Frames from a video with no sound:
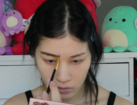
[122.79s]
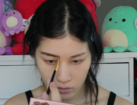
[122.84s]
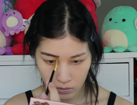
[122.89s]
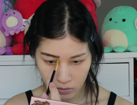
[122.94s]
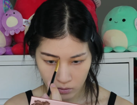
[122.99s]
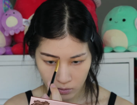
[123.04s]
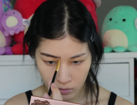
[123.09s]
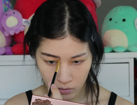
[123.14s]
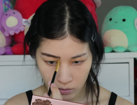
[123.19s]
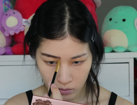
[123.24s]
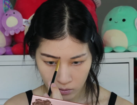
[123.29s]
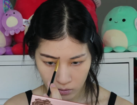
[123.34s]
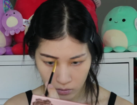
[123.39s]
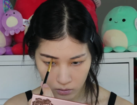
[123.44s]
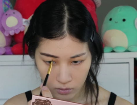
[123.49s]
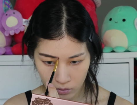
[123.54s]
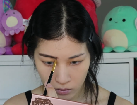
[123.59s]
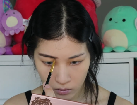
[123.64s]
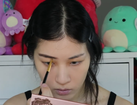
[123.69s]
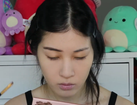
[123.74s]

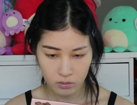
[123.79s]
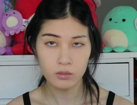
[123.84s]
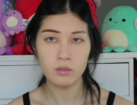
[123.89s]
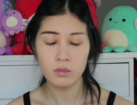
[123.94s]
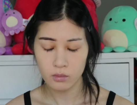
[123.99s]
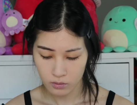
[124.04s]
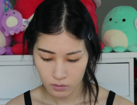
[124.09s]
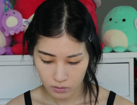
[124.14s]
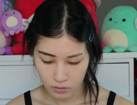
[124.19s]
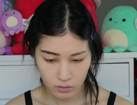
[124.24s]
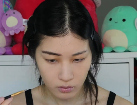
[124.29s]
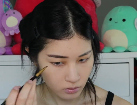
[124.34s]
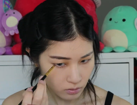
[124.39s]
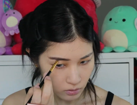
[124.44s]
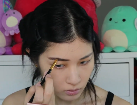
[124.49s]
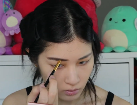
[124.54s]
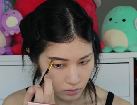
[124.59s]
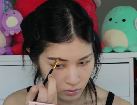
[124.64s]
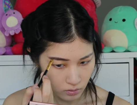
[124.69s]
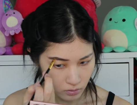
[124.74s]

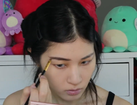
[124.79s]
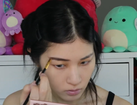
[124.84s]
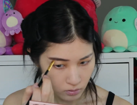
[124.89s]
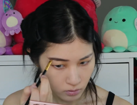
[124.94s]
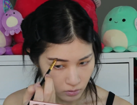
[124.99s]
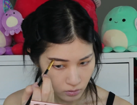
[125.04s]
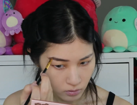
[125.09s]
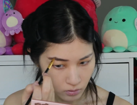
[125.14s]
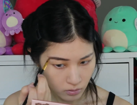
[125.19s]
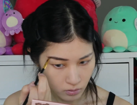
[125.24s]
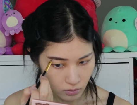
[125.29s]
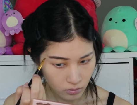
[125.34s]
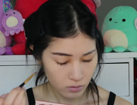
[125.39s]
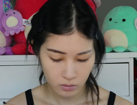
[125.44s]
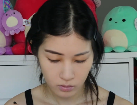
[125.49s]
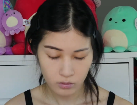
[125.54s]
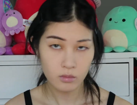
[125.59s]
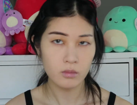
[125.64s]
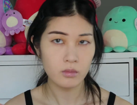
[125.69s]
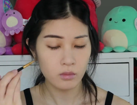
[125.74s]

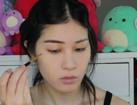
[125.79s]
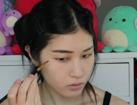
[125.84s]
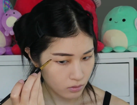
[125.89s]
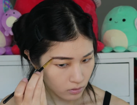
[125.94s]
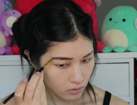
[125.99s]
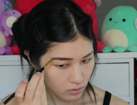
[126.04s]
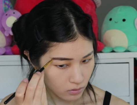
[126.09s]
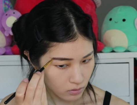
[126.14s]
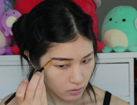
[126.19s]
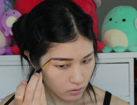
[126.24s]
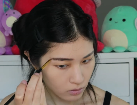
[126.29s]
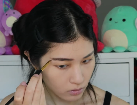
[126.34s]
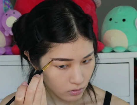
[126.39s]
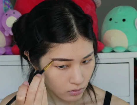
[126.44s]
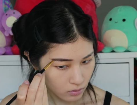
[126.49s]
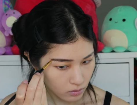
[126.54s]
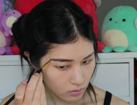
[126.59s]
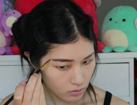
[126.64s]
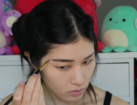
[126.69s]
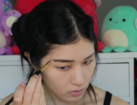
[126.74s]

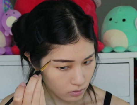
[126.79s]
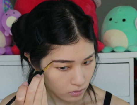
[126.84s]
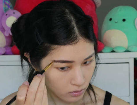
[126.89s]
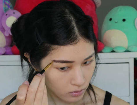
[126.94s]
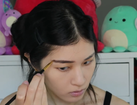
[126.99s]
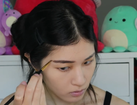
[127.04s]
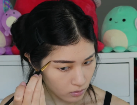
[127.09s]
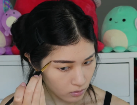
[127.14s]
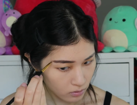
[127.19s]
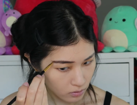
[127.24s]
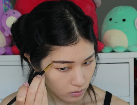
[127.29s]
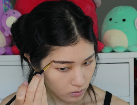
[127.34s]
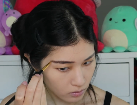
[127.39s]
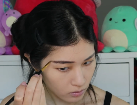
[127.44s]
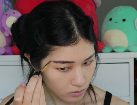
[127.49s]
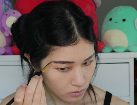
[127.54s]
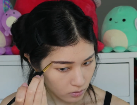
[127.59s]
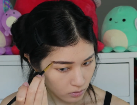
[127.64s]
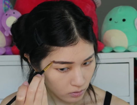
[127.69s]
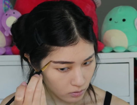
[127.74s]

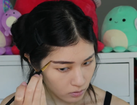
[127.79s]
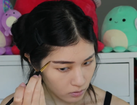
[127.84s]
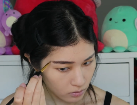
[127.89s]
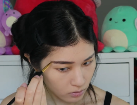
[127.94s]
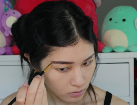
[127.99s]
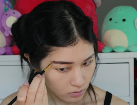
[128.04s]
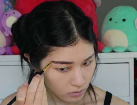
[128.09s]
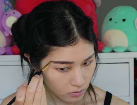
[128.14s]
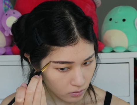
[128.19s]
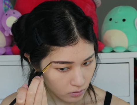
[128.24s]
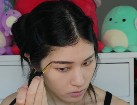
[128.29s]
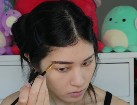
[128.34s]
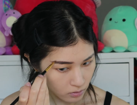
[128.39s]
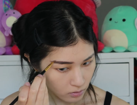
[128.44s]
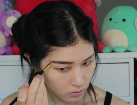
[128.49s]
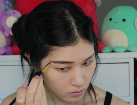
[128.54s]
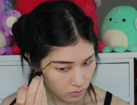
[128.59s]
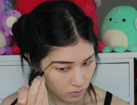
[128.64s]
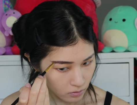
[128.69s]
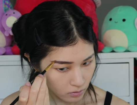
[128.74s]

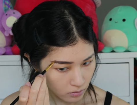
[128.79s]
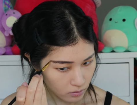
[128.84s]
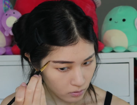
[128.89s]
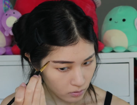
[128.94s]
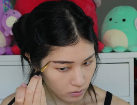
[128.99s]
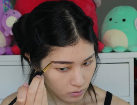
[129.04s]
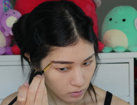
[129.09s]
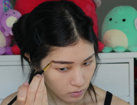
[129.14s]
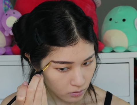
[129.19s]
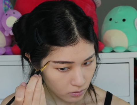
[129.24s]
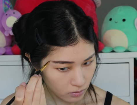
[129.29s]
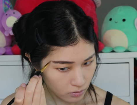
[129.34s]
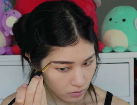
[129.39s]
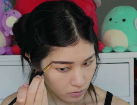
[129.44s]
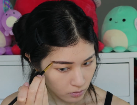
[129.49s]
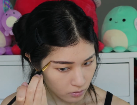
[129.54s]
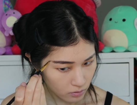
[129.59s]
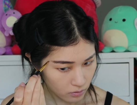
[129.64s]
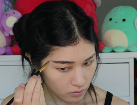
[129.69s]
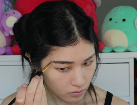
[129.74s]

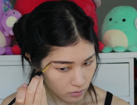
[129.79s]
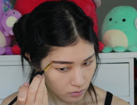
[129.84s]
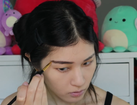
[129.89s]
(silence)